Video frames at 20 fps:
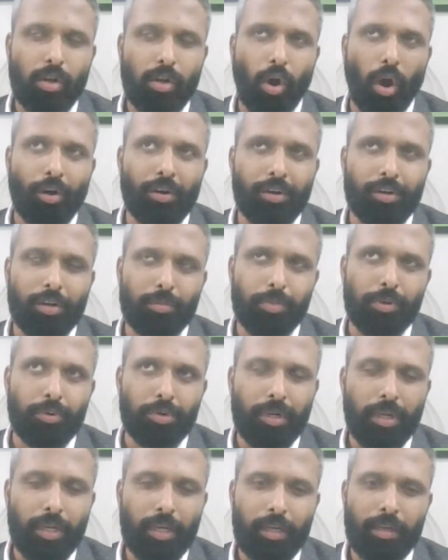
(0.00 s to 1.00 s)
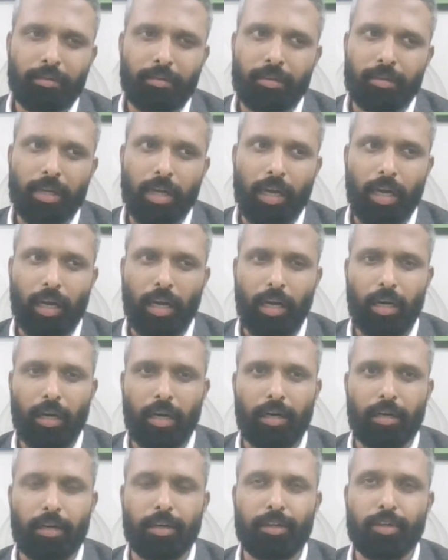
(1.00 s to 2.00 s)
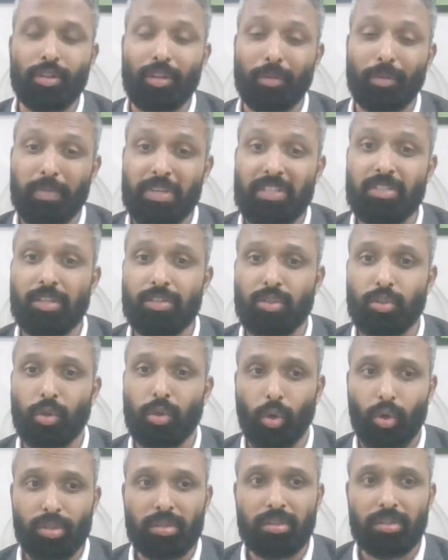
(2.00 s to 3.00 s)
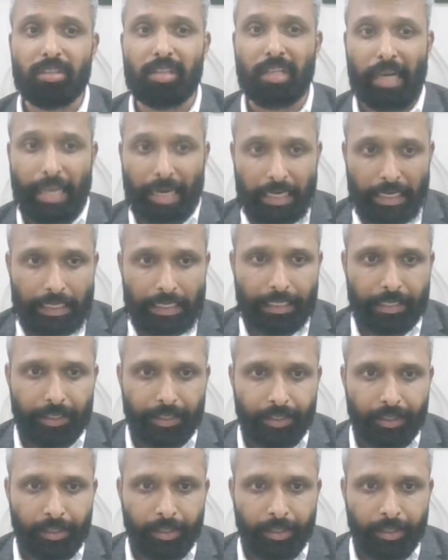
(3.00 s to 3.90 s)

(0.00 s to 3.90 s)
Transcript: contributing uh, to the business growth directly.